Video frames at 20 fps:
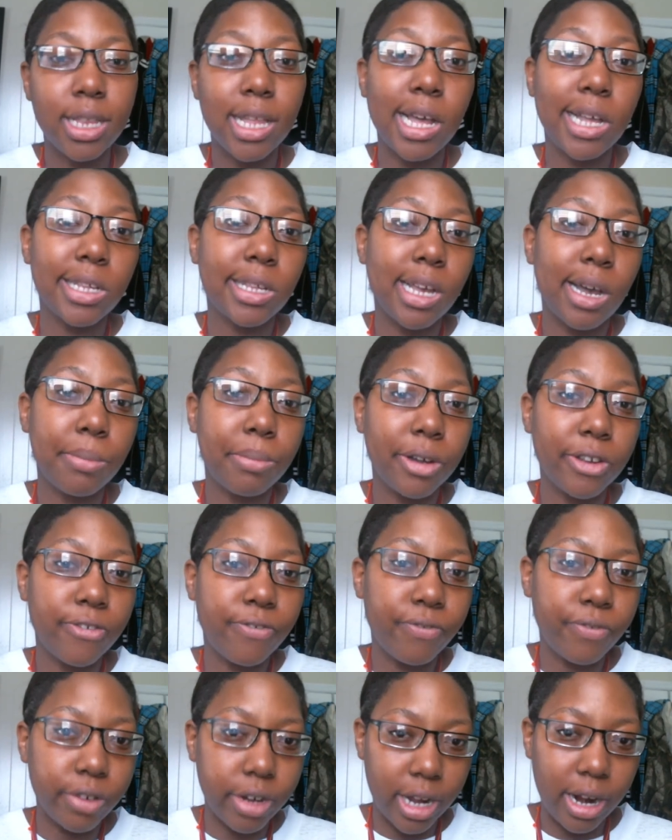That's how much
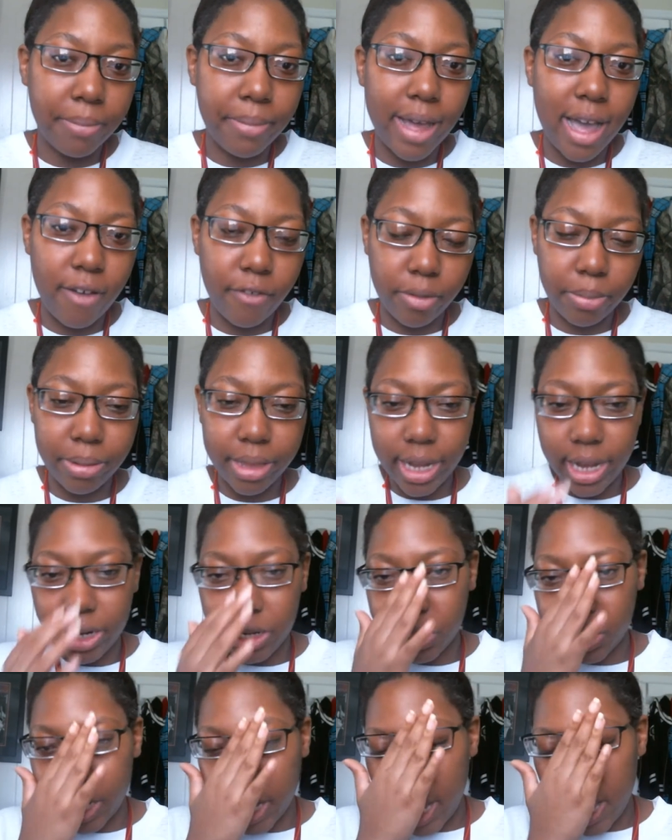fun I'm having
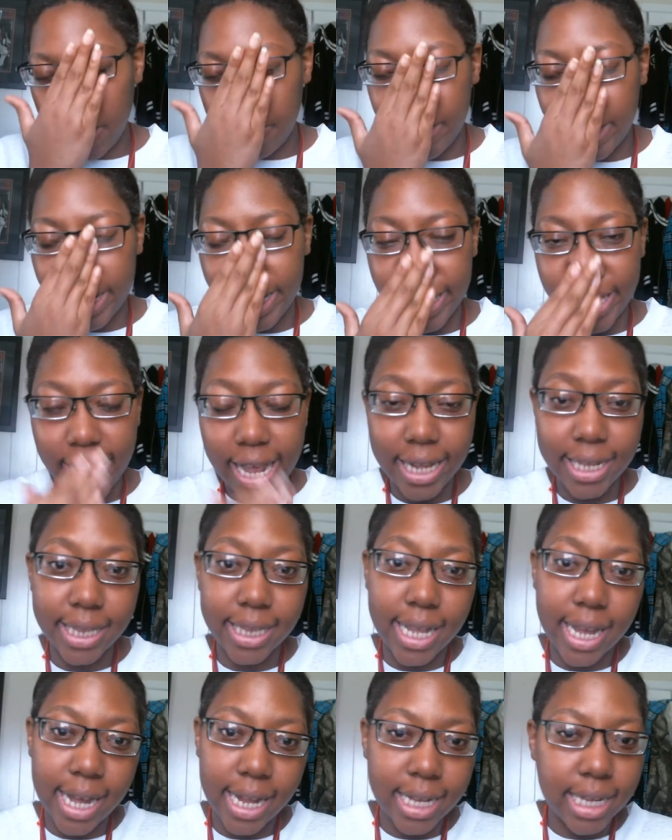playing this game. And that's
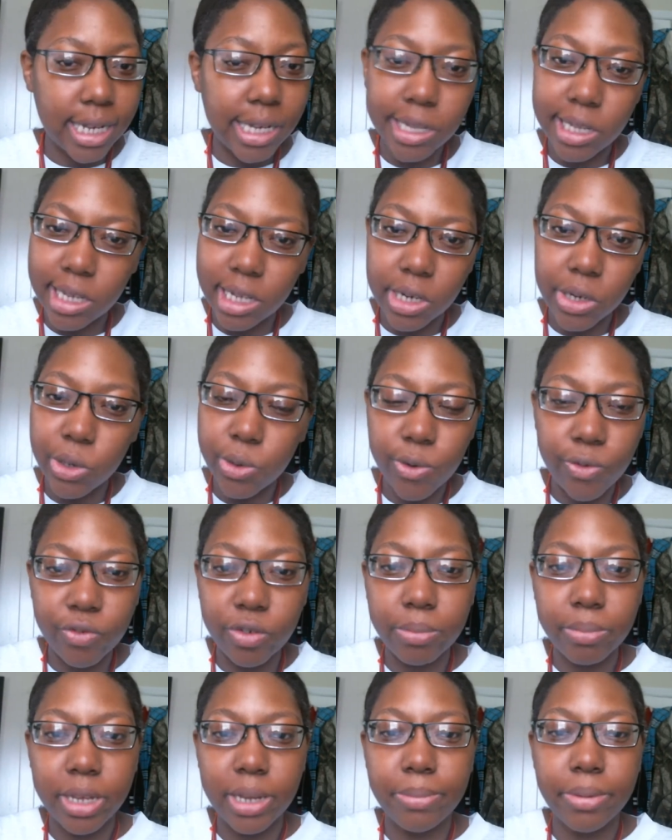not easy to do
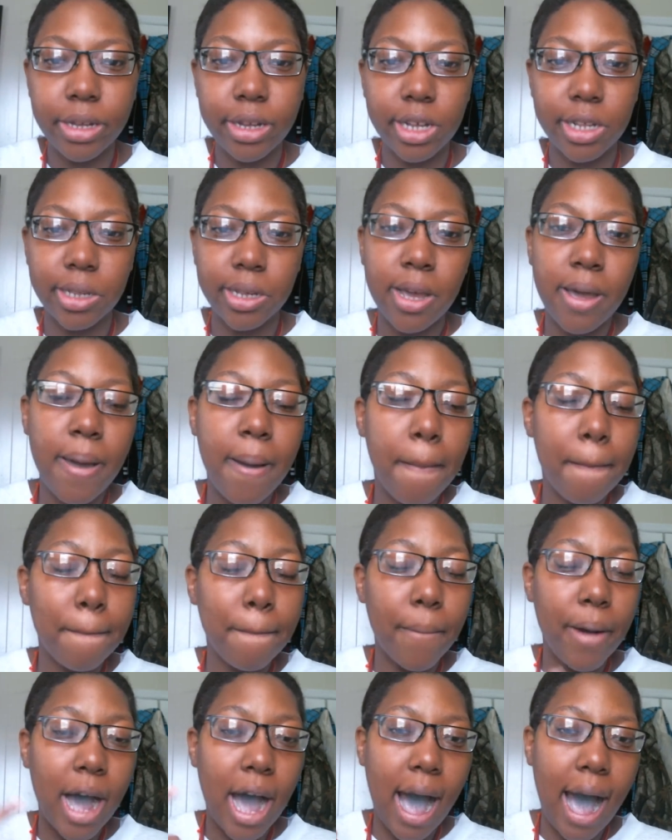for me because
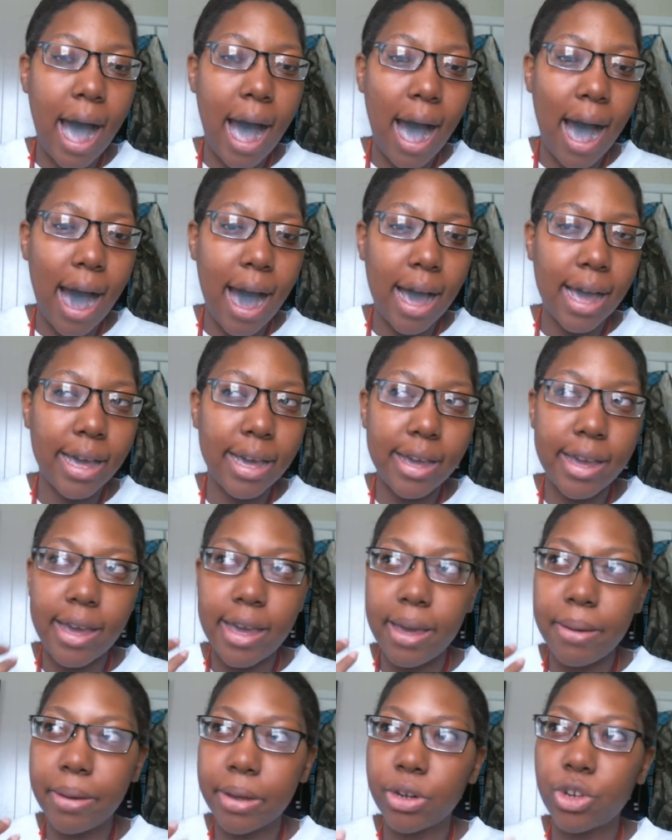I
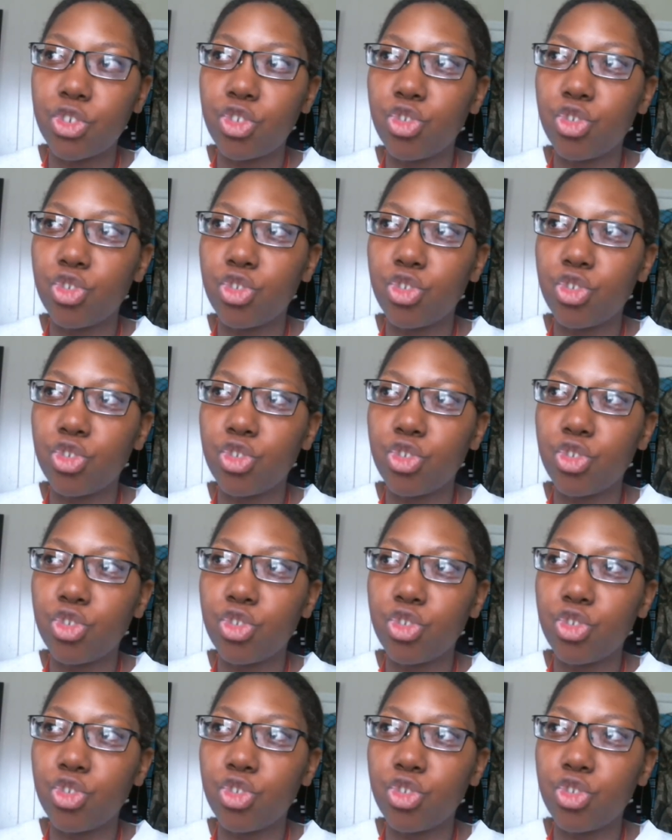get